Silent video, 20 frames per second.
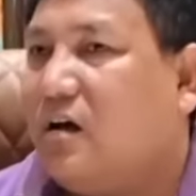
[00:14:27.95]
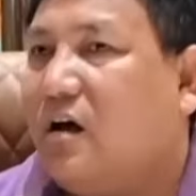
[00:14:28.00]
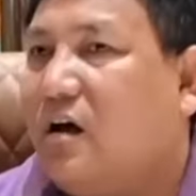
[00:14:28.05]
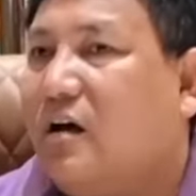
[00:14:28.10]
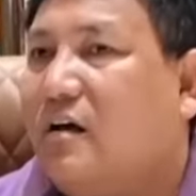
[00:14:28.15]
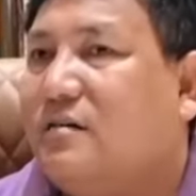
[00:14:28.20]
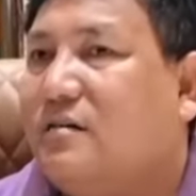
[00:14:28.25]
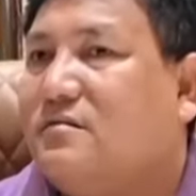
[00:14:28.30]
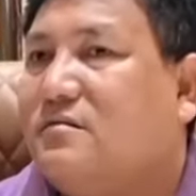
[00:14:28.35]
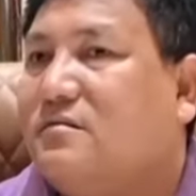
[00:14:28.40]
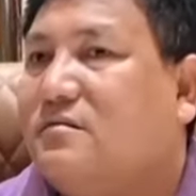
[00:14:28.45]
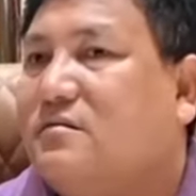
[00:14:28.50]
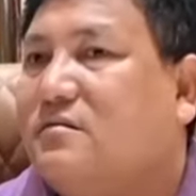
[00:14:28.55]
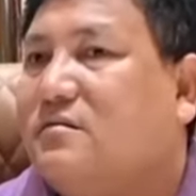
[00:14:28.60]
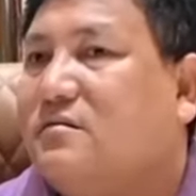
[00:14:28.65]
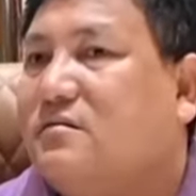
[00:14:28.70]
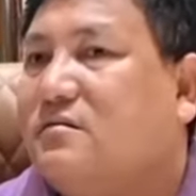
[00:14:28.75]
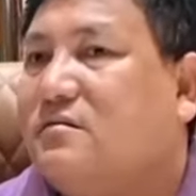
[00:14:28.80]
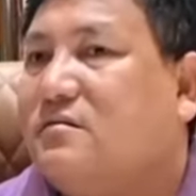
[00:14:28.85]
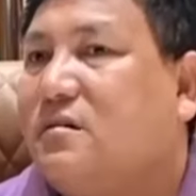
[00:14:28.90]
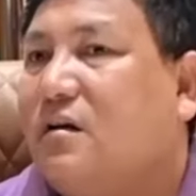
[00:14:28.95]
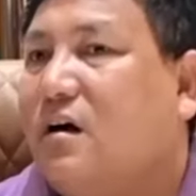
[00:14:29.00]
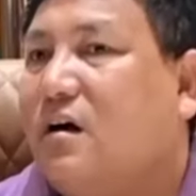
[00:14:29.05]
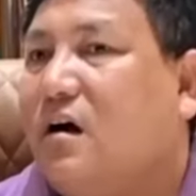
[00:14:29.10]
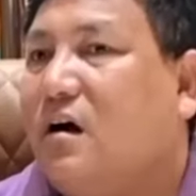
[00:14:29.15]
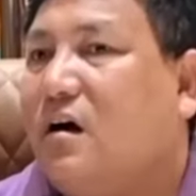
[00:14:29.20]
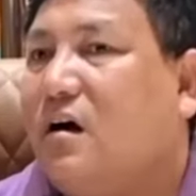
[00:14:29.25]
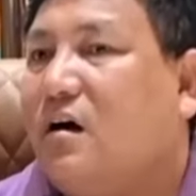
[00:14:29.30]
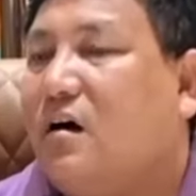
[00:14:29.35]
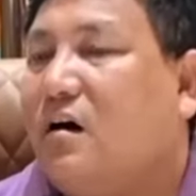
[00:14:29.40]
and
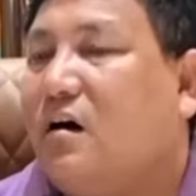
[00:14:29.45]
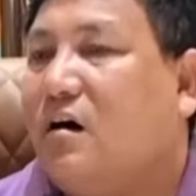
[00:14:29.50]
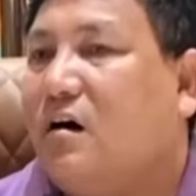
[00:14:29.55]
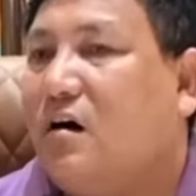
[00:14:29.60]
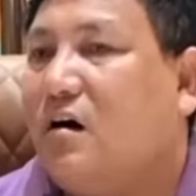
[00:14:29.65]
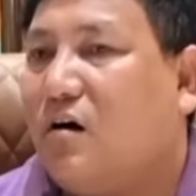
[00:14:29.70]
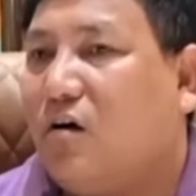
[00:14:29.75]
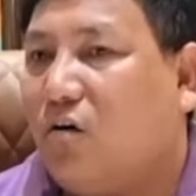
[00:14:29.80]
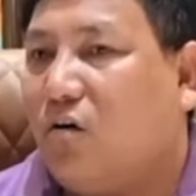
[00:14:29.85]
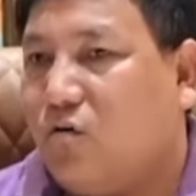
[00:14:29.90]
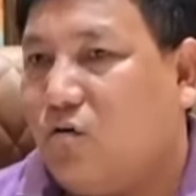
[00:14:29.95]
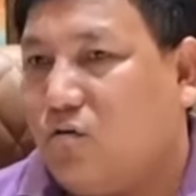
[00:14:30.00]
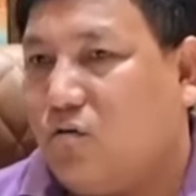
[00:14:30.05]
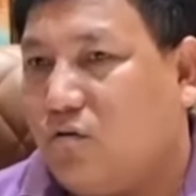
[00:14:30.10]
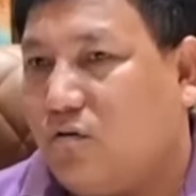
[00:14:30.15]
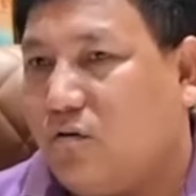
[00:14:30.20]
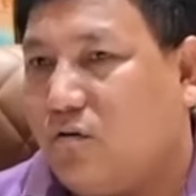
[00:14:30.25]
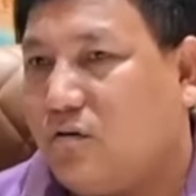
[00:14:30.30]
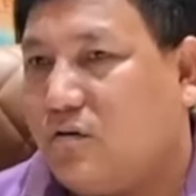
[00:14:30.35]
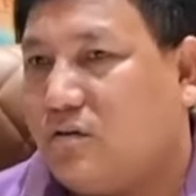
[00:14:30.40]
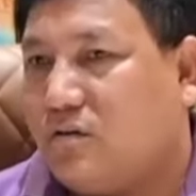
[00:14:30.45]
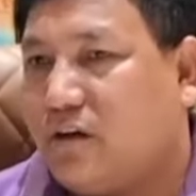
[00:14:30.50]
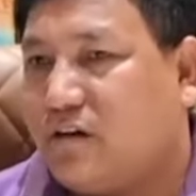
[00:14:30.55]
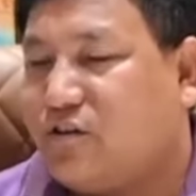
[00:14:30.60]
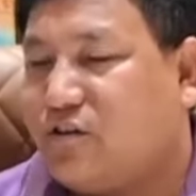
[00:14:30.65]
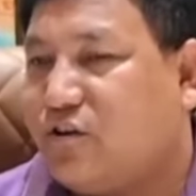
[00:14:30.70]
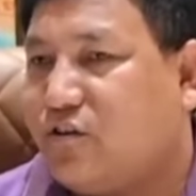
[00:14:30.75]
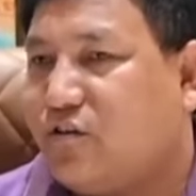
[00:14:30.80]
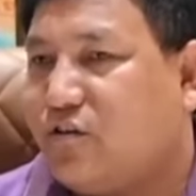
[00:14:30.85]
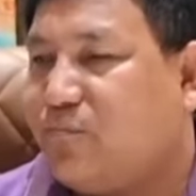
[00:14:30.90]
all
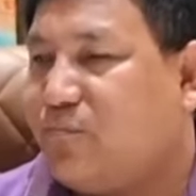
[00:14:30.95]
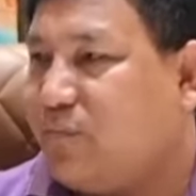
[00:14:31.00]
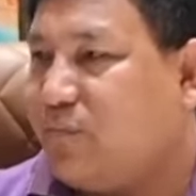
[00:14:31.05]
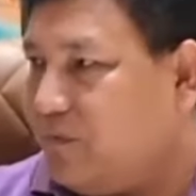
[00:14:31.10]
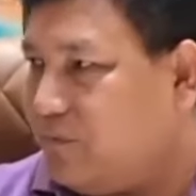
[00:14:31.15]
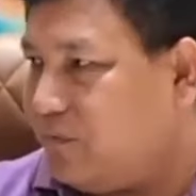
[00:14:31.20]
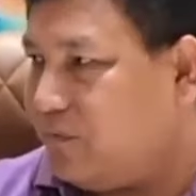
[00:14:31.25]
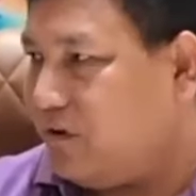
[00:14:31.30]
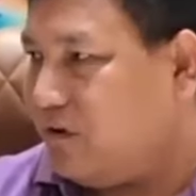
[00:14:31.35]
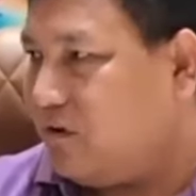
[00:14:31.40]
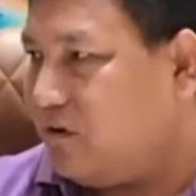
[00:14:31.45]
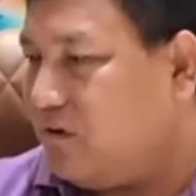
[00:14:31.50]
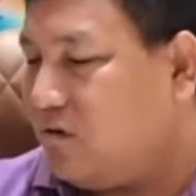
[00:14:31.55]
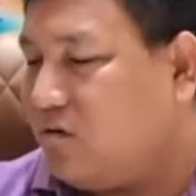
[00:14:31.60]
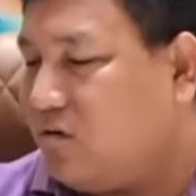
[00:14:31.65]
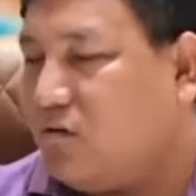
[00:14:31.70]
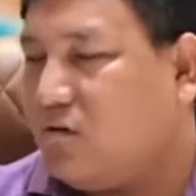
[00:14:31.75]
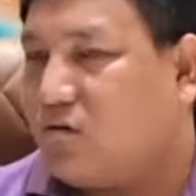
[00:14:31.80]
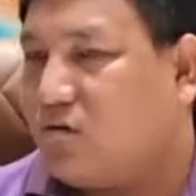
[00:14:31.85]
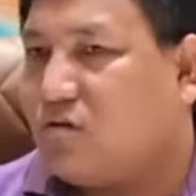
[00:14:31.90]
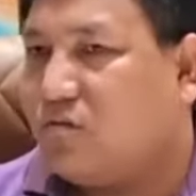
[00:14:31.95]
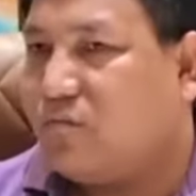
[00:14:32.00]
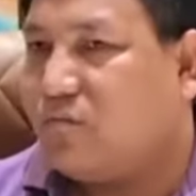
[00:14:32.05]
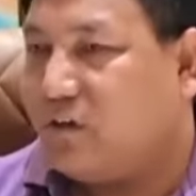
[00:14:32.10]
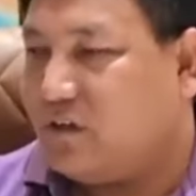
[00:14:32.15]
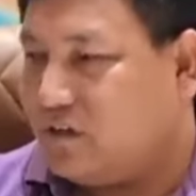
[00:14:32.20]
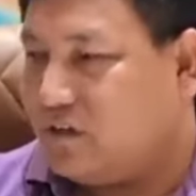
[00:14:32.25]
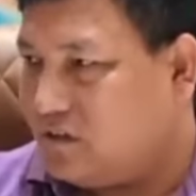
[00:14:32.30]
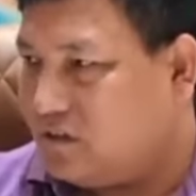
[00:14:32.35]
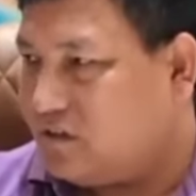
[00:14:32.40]
section of people, all
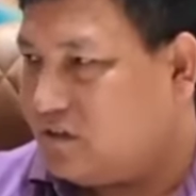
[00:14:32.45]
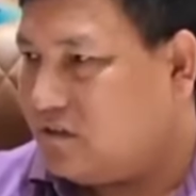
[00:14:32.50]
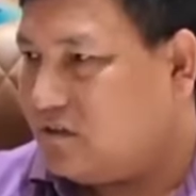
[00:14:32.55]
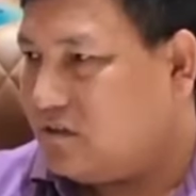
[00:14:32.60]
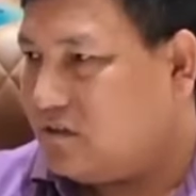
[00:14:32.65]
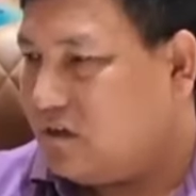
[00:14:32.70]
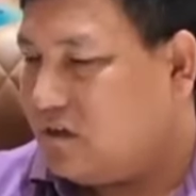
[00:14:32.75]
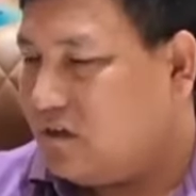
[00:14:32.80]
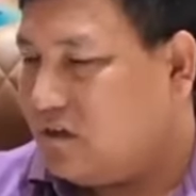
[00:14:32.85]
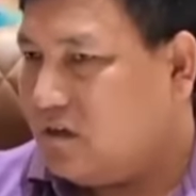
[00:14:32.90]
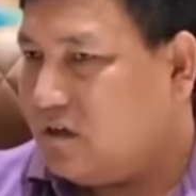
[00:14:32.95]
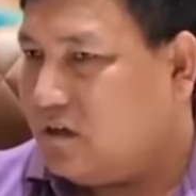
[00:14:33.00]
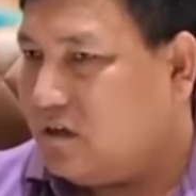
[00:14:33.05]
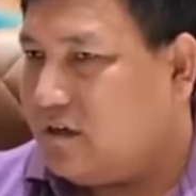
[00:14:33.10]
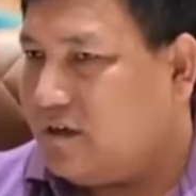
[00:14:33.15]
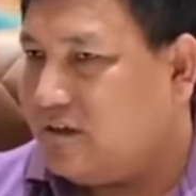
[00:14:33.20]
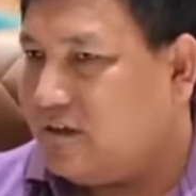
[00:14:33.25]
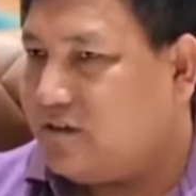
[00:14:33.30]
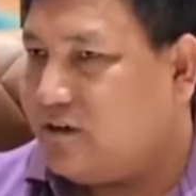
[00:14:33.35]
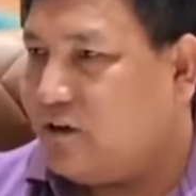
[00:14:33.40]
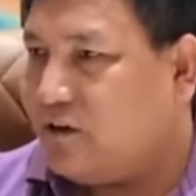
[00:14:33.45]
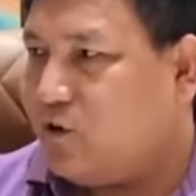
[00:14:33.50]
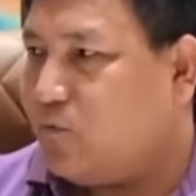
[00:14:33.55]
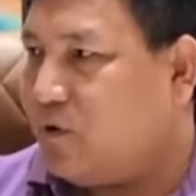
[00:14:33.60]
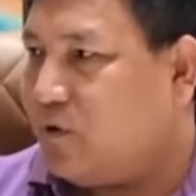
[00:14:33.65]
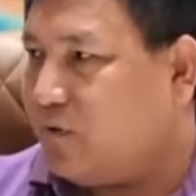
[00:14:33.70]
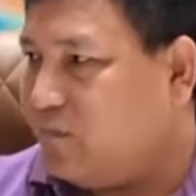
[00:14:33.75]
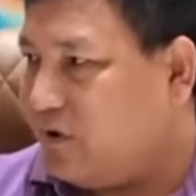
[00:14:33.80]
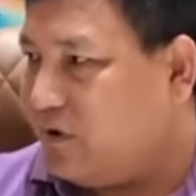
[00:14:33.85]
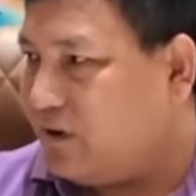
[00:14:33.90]
communities, as a
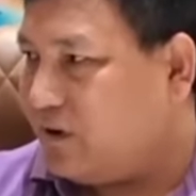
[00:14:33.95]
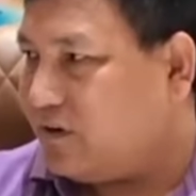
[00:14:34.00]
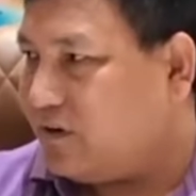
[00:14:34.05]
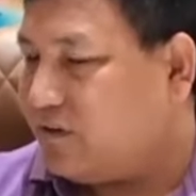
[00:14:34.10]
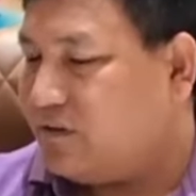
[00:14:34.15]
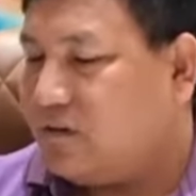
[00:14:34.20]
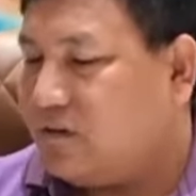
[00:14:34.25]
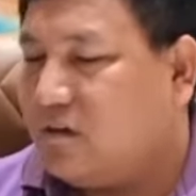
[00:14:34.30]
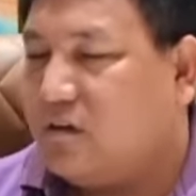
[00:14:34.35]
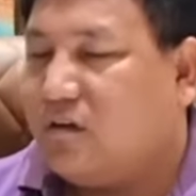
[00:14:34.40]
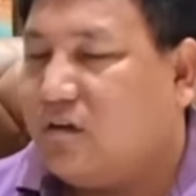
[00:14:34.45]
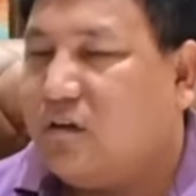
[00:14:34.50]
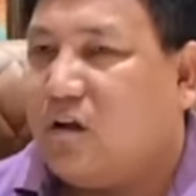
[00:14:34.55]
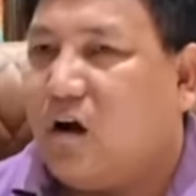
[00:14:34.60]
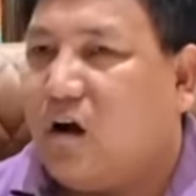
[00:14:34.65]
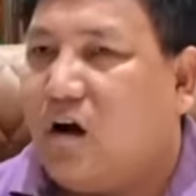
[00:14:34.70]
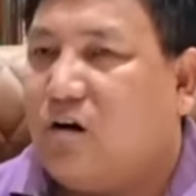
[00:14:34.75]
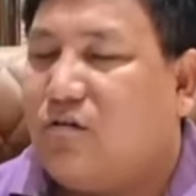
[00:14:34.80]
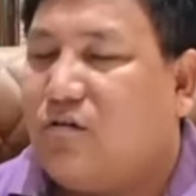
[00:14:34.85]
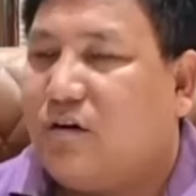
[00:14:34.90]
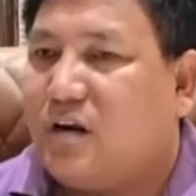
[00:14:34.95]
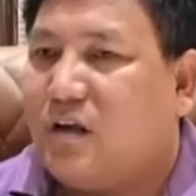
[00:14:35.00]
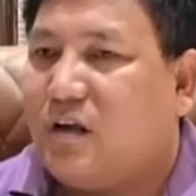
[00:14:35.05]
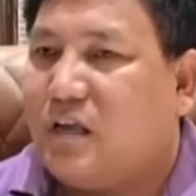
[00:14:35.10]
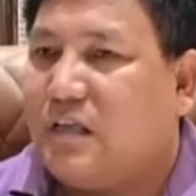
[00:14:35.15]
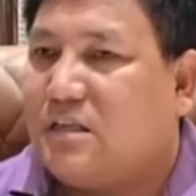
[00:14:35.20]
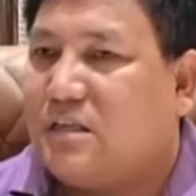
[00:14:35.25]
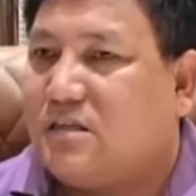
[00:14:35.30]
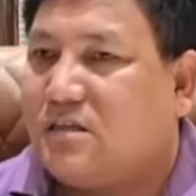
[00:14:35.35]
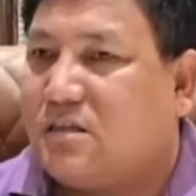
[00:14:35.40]
human being,
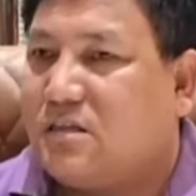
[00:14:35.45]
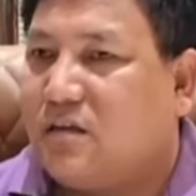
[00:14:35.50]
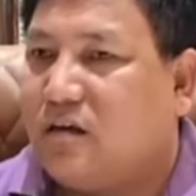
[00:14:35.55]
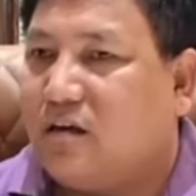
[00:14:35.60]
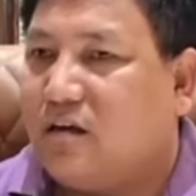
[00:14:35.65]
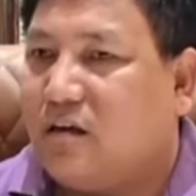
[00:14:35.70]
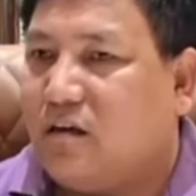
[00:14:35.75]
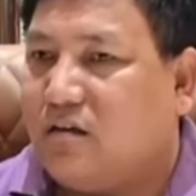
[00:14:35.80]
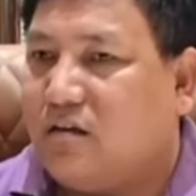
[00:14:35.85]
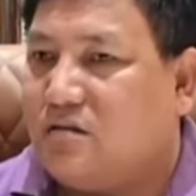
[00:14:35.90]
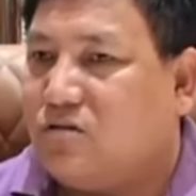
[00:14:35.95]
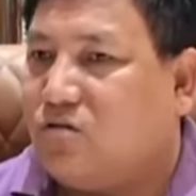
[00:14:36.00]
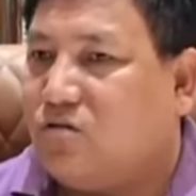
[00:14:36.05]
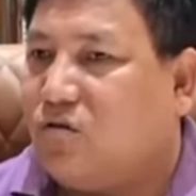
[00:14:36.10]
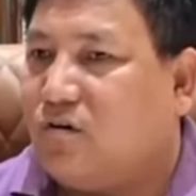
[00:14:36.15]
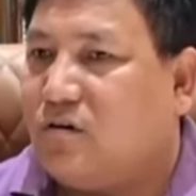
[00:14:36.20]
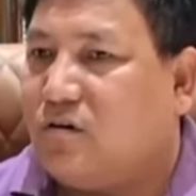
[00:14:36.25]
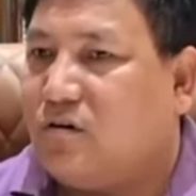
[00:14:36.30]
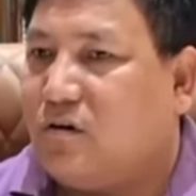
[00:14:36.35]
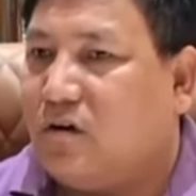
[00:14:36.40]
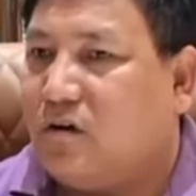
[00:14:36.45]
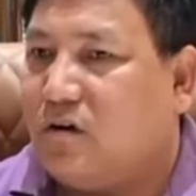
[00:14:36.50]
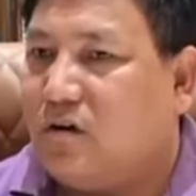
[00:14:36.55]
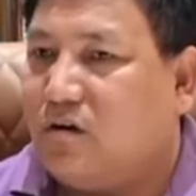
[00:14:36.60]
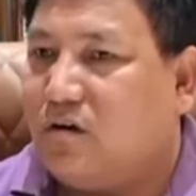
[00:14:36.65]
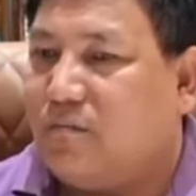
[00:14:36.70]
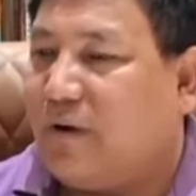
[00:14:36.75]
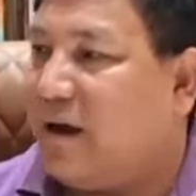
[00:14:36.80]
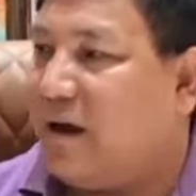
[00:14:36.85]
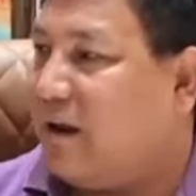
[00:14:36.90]
our instinct is not
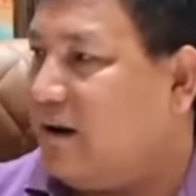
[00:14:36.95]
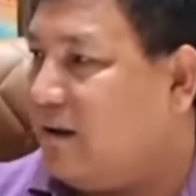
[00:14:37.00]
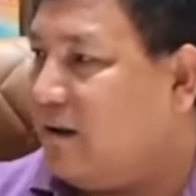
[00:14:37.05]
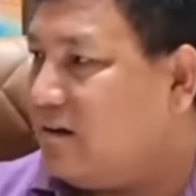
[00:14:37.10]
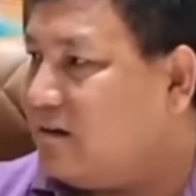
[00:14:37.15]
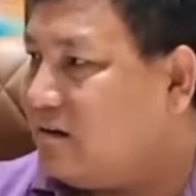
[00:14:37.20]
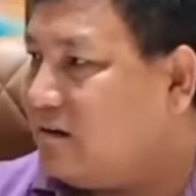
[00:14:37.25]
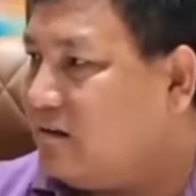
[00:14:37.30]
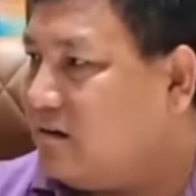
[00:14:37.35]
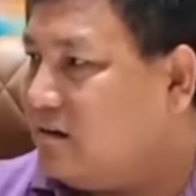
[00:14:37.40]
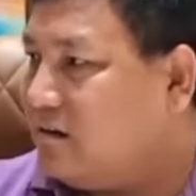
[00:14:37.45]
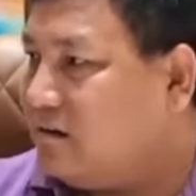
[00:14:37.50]
violent.